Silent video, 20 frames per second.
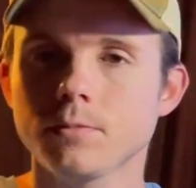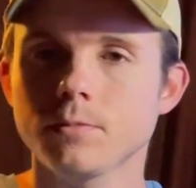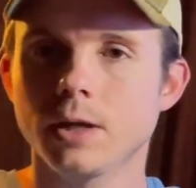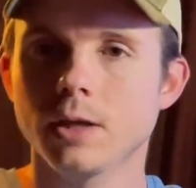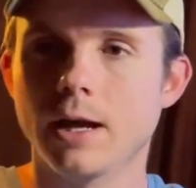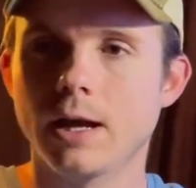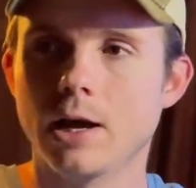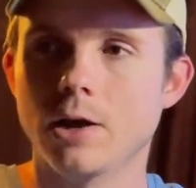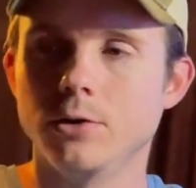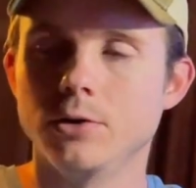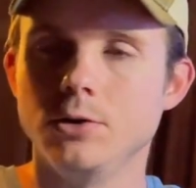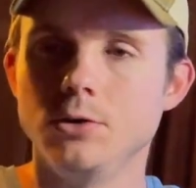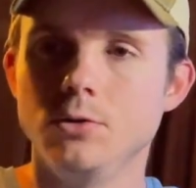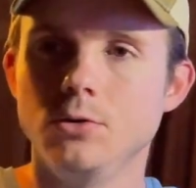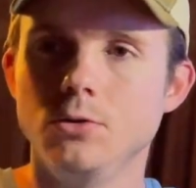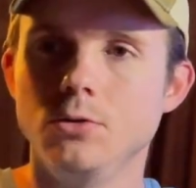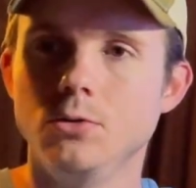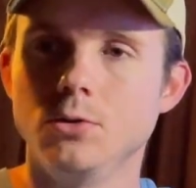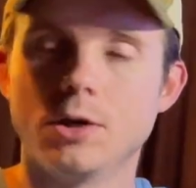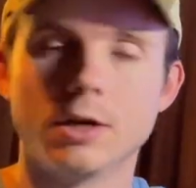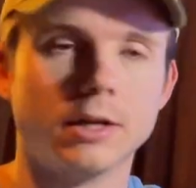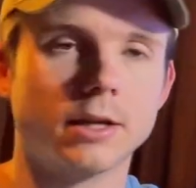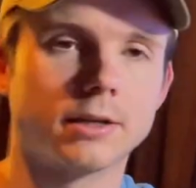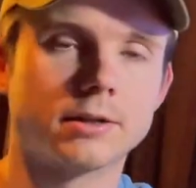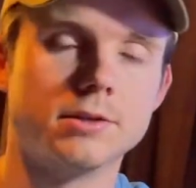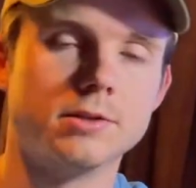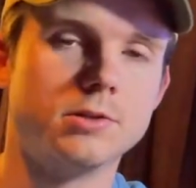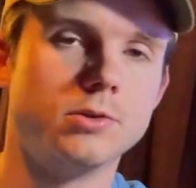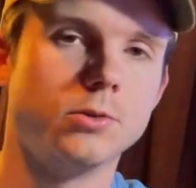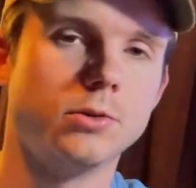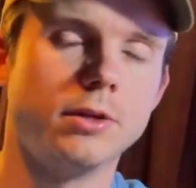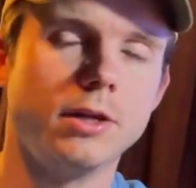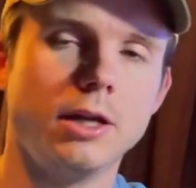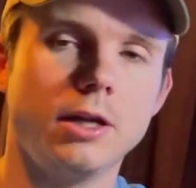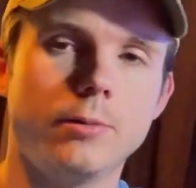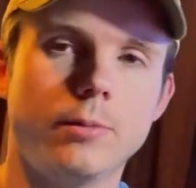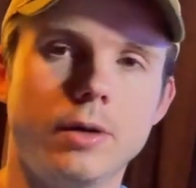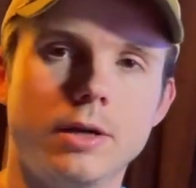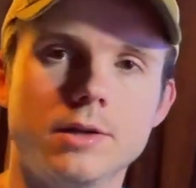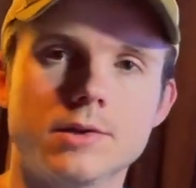how you connected to a
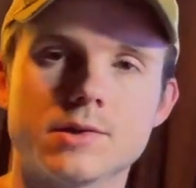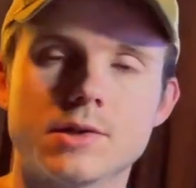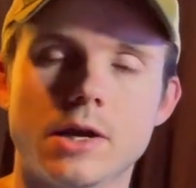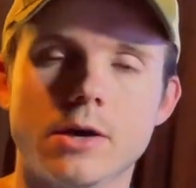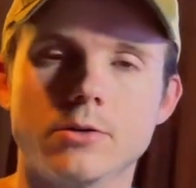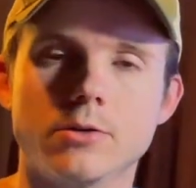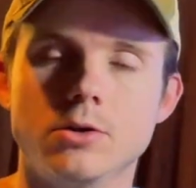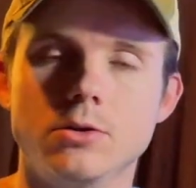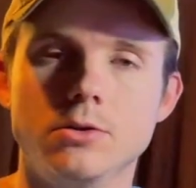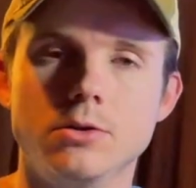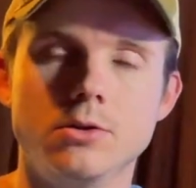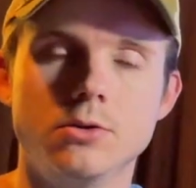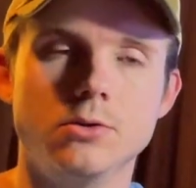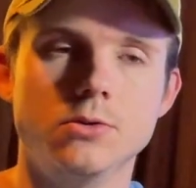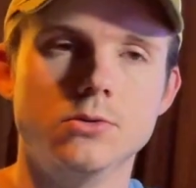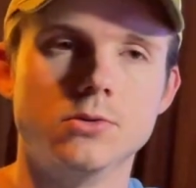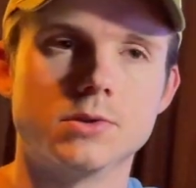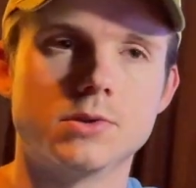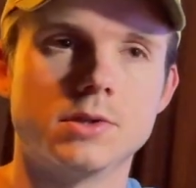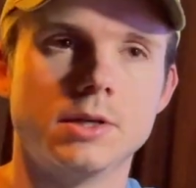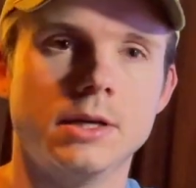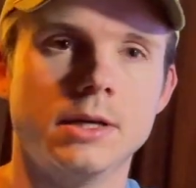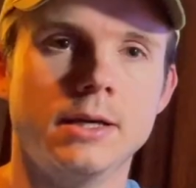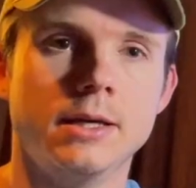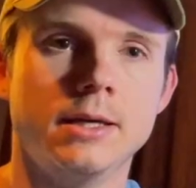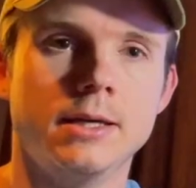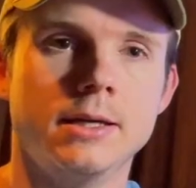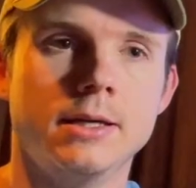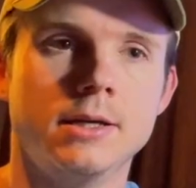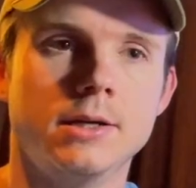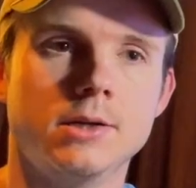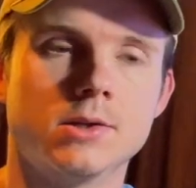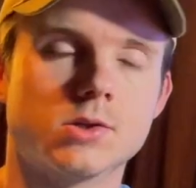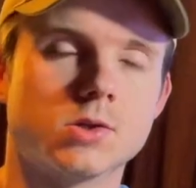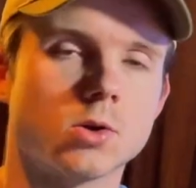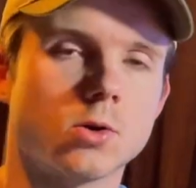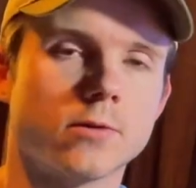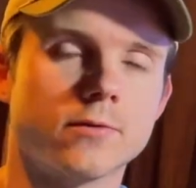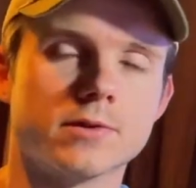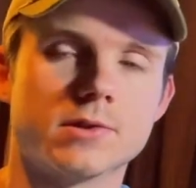database, how you used
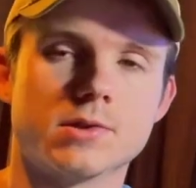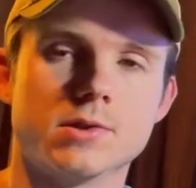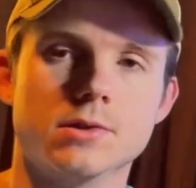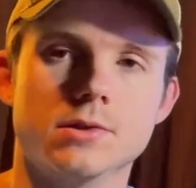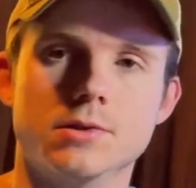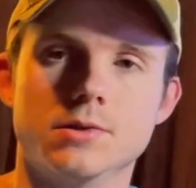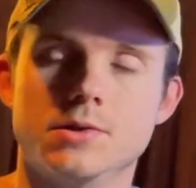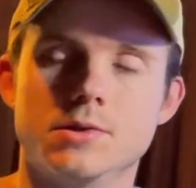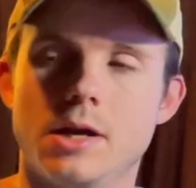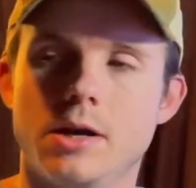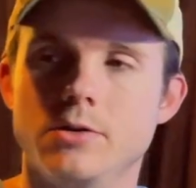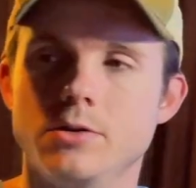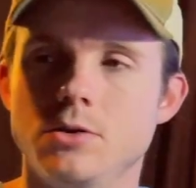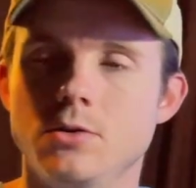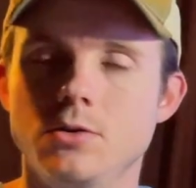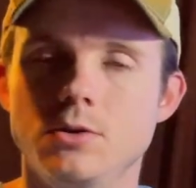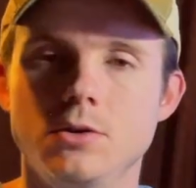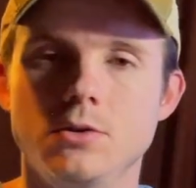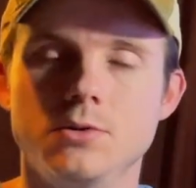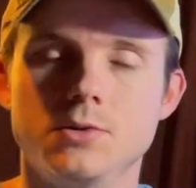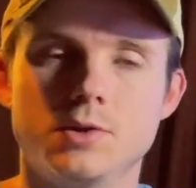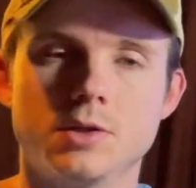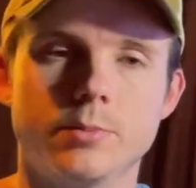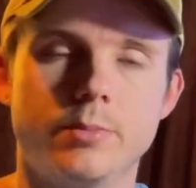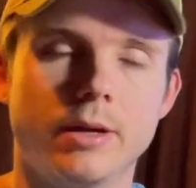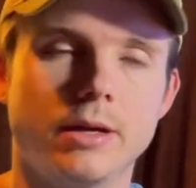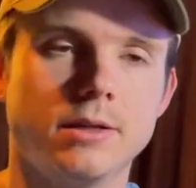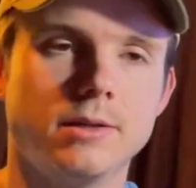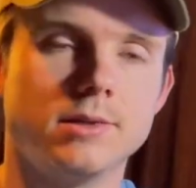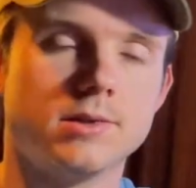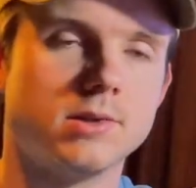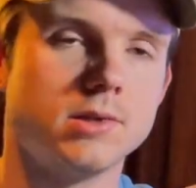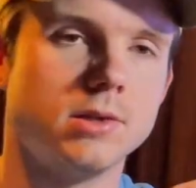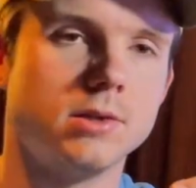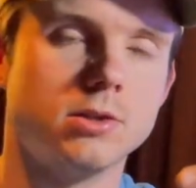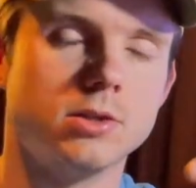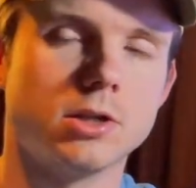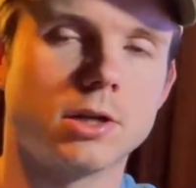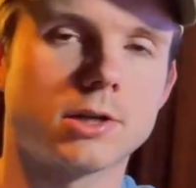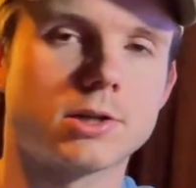services, how you used dependency
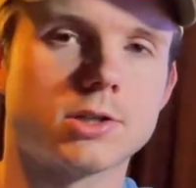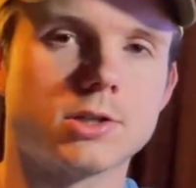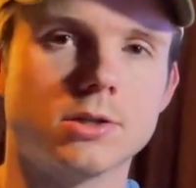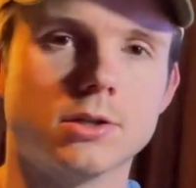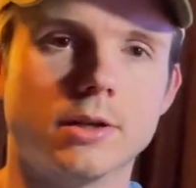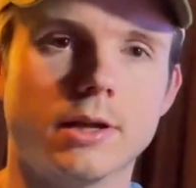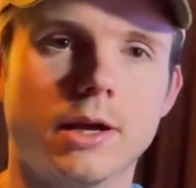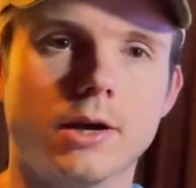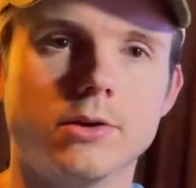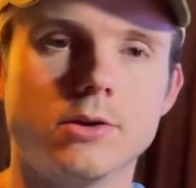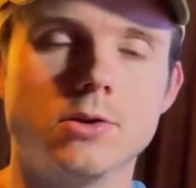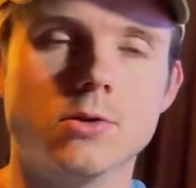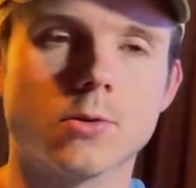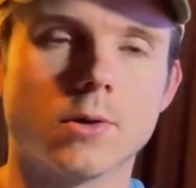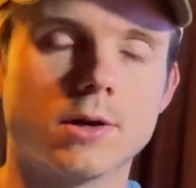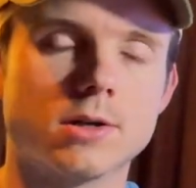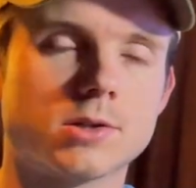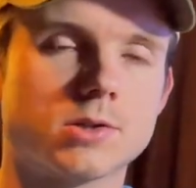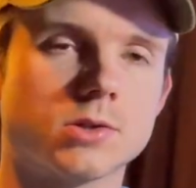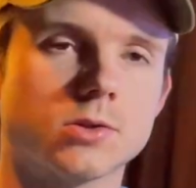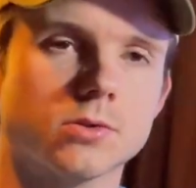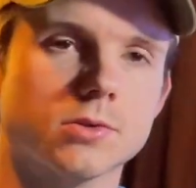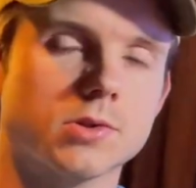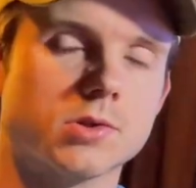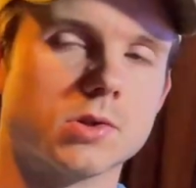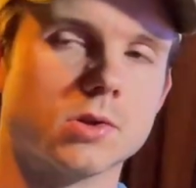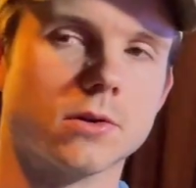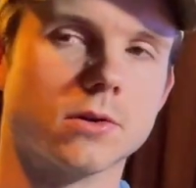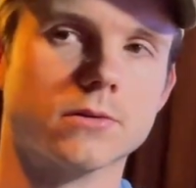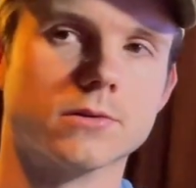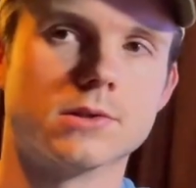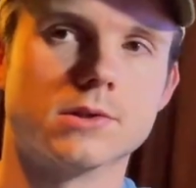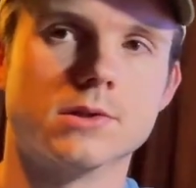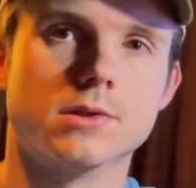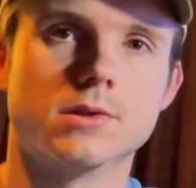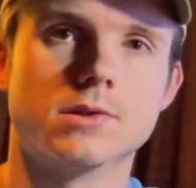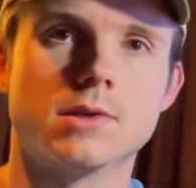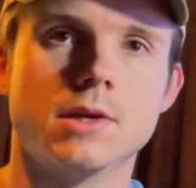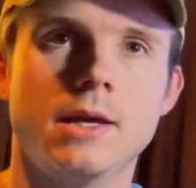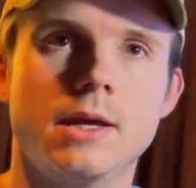injection, how you registered the
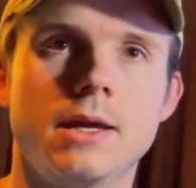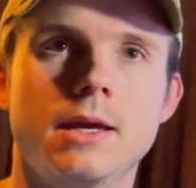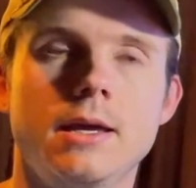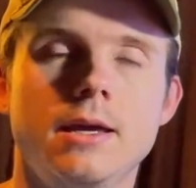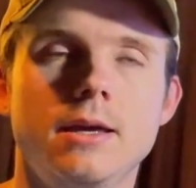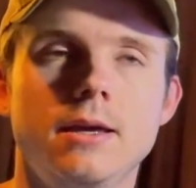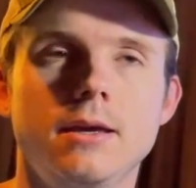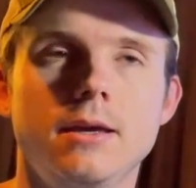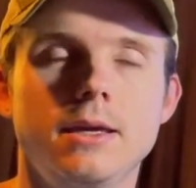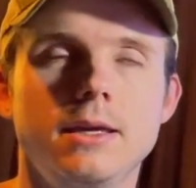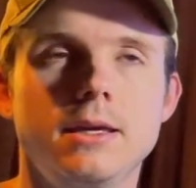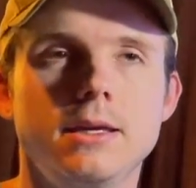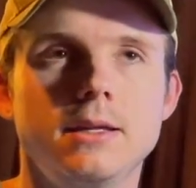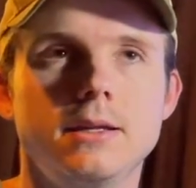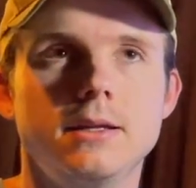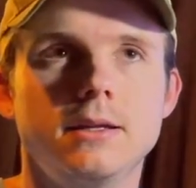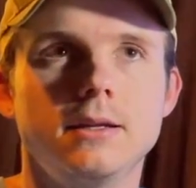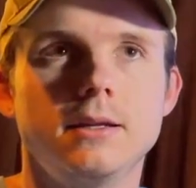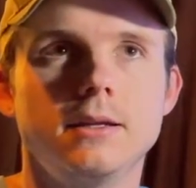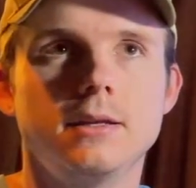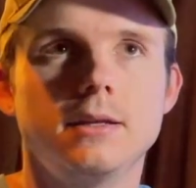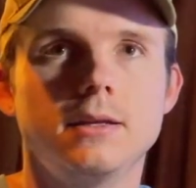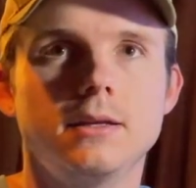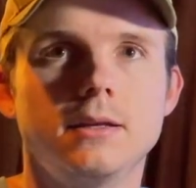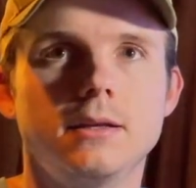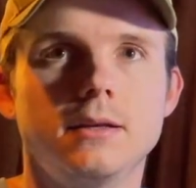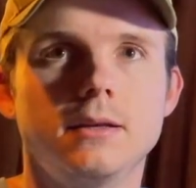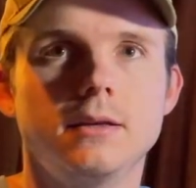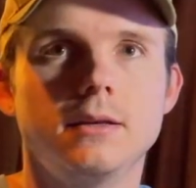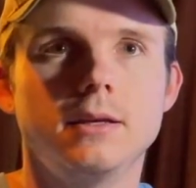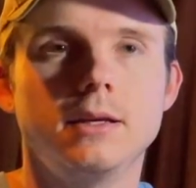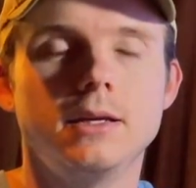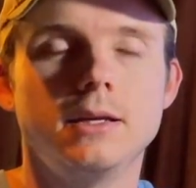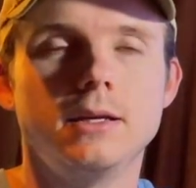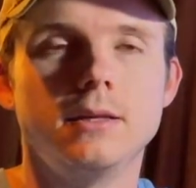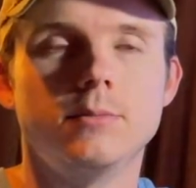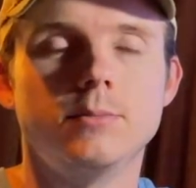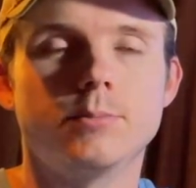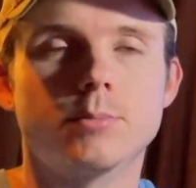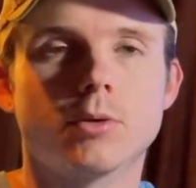services. It
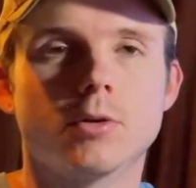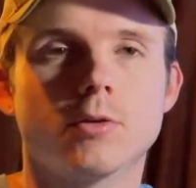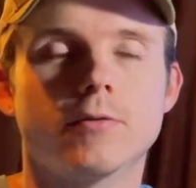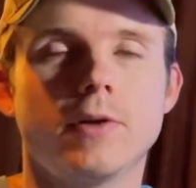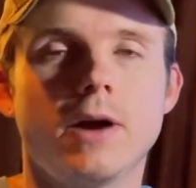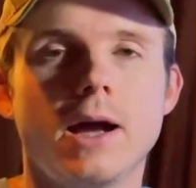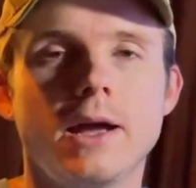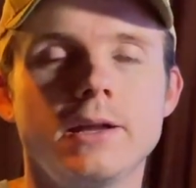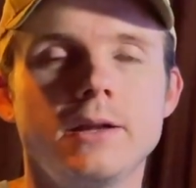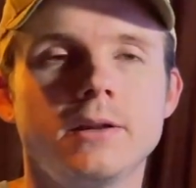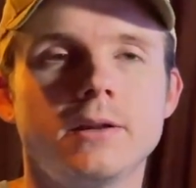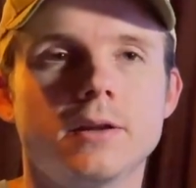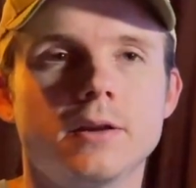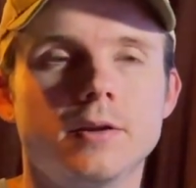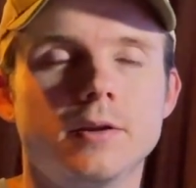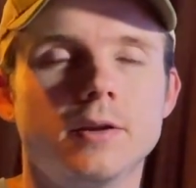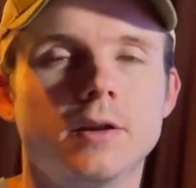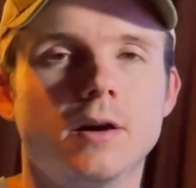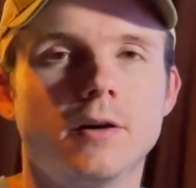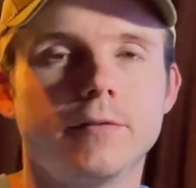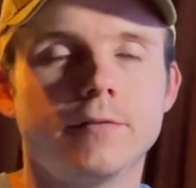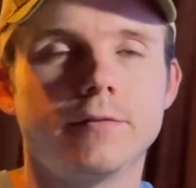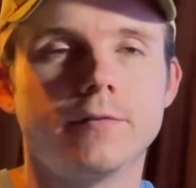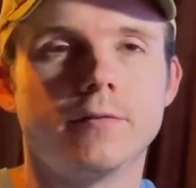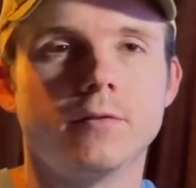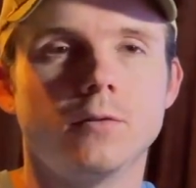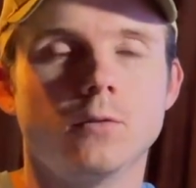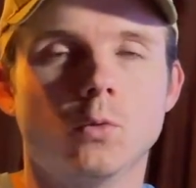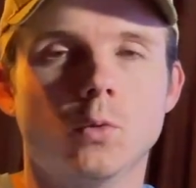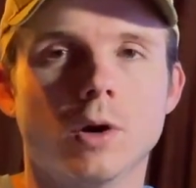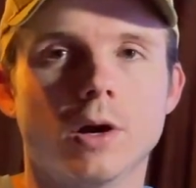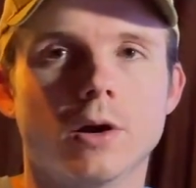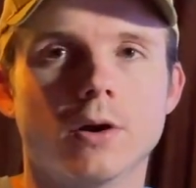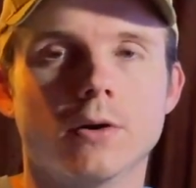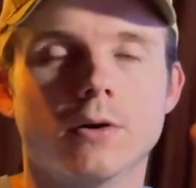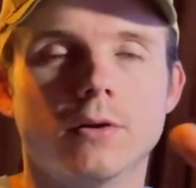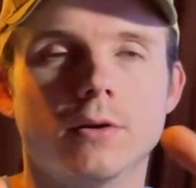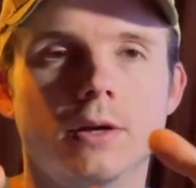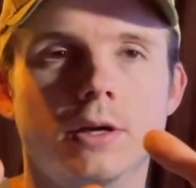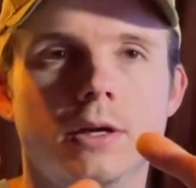It provided enough
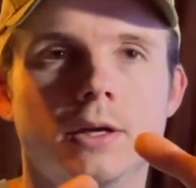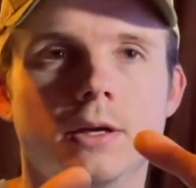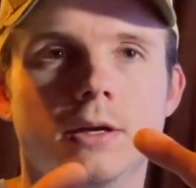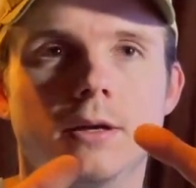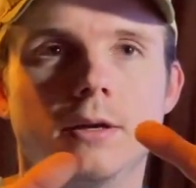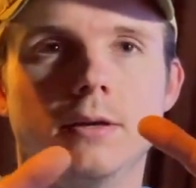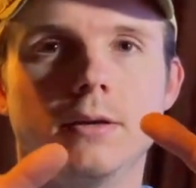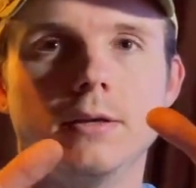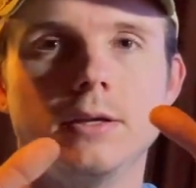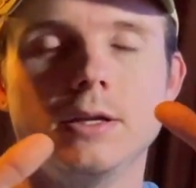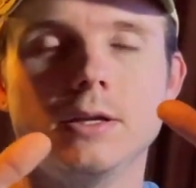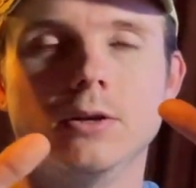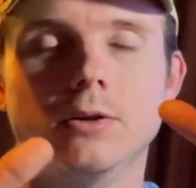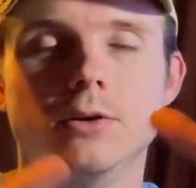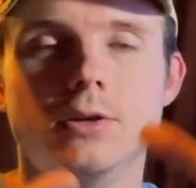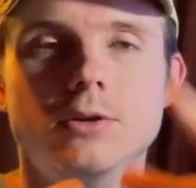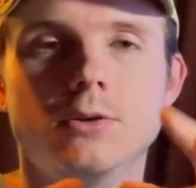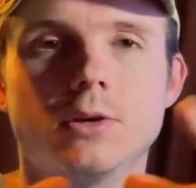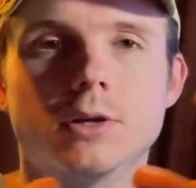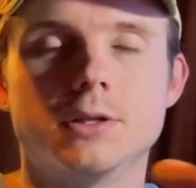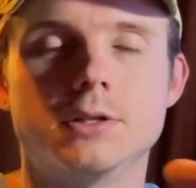where, you know, you could